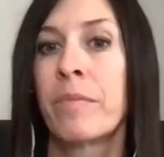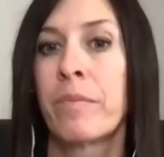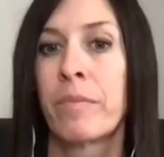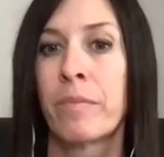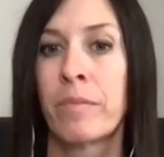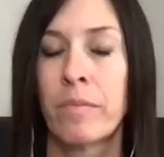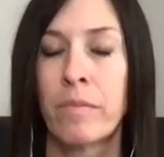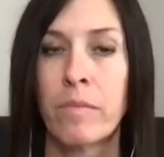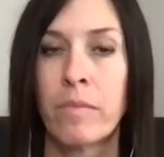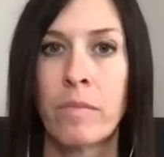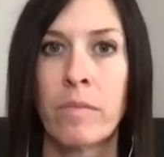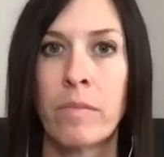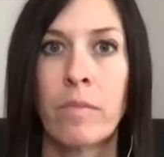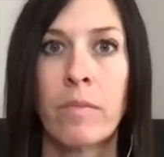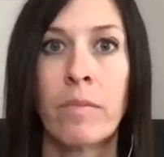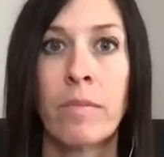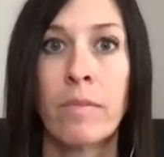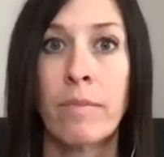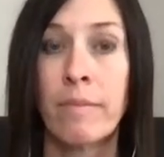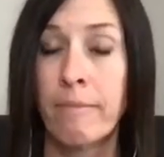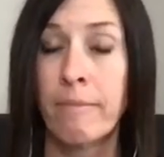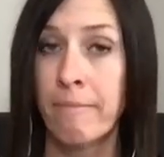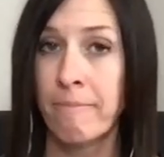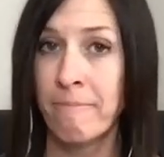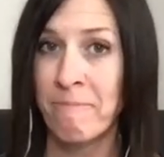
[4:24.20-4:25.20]

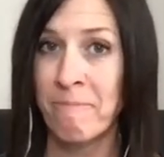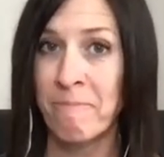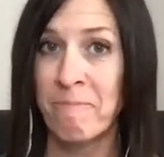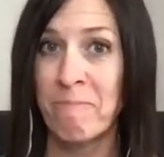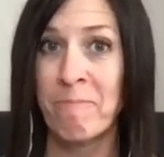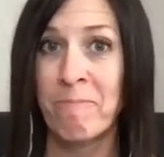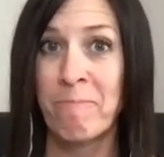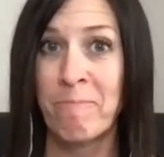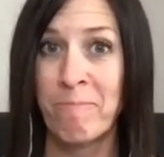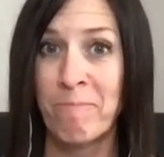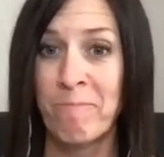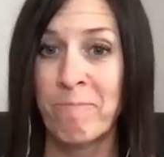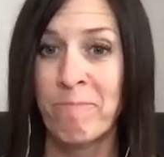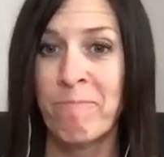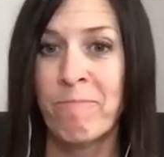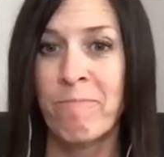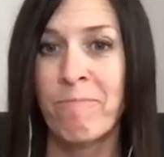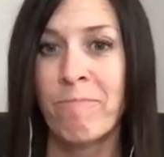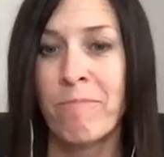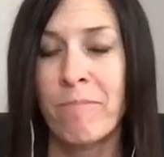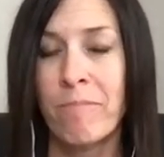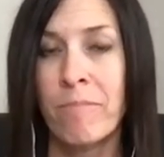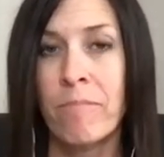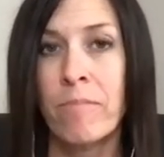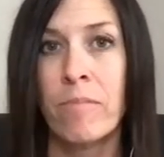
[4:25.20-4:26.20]

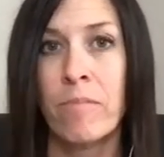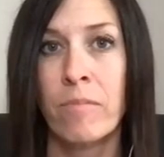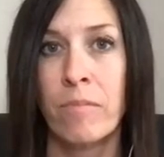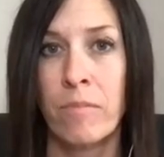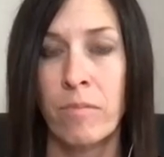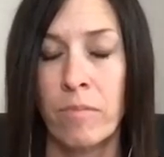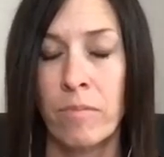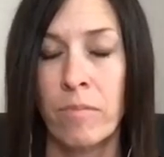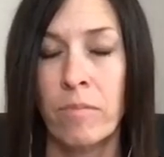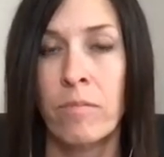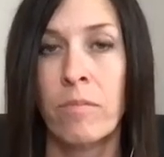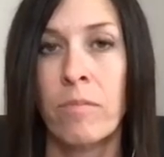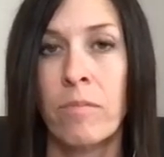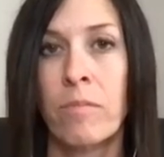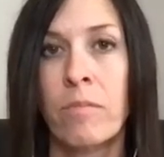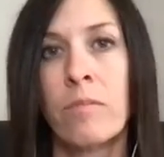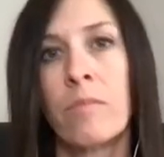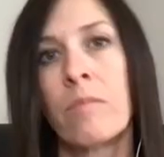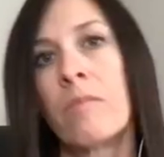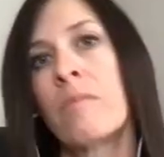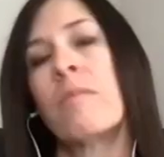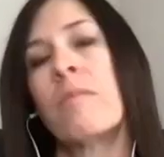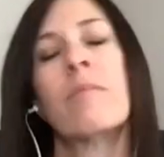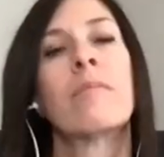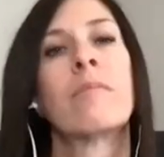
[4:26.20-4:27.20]

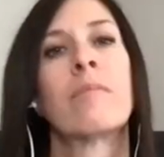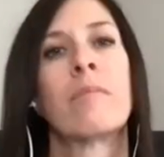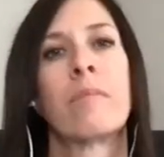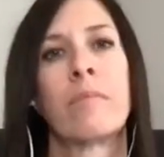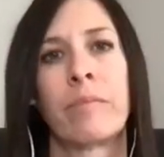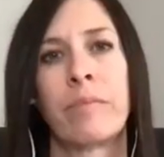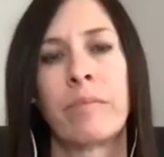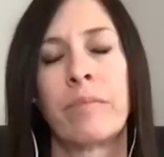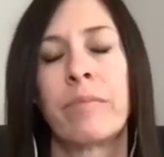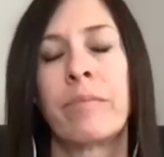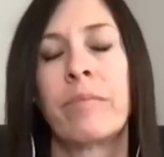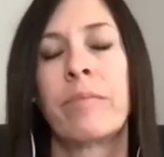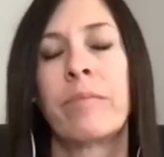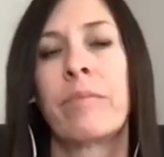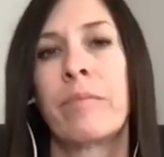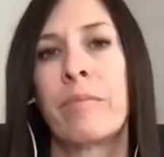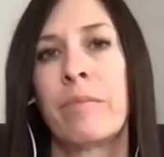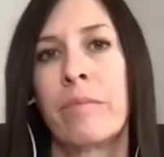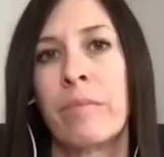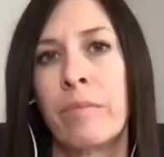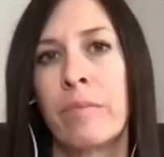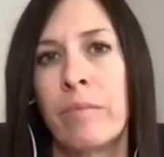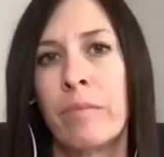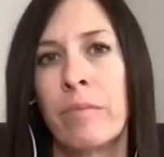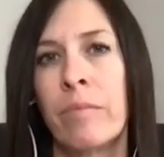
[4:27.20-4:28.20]

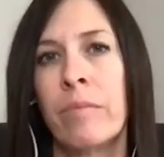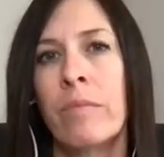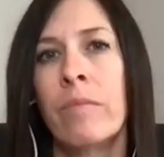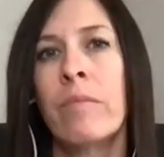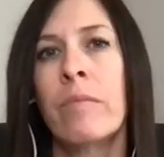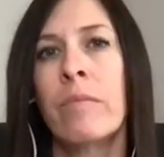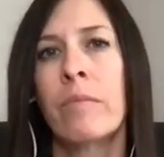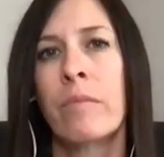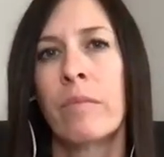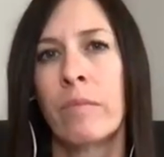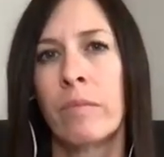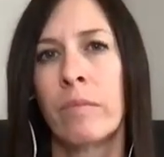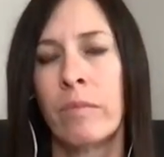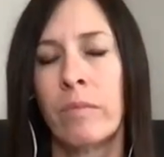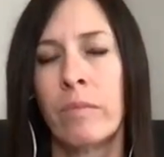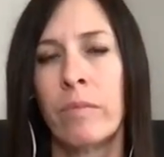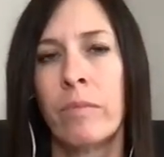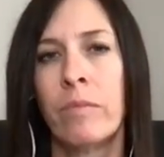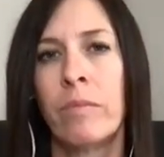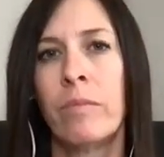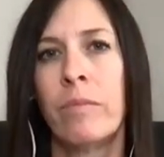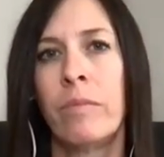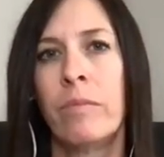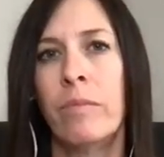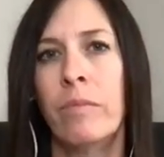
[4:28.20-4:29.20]

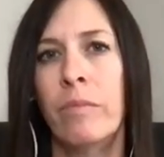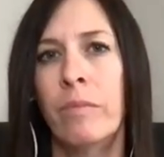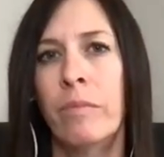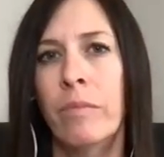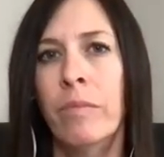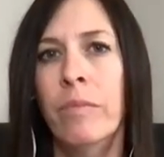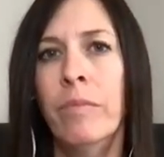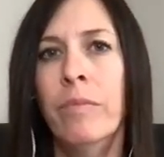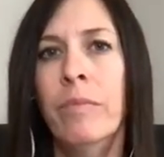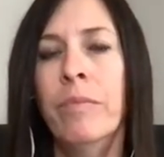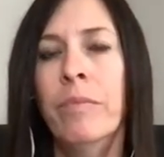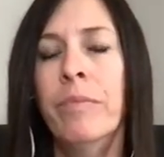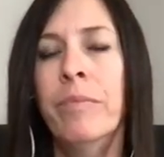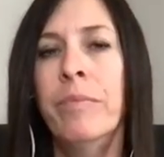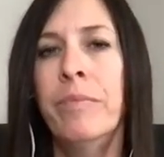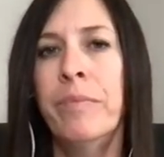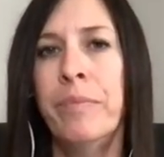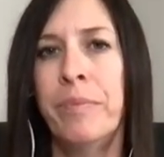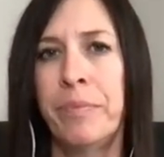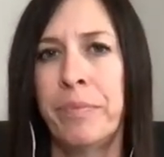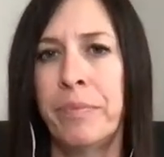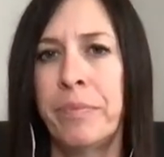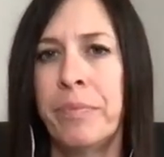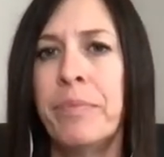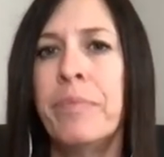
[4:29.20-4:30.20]

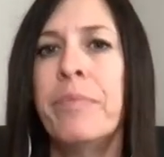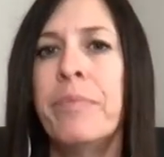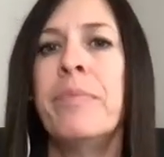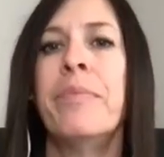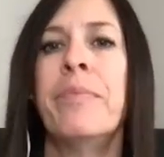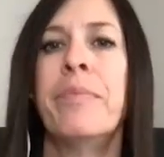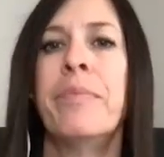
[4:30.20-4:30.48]
(not speaking)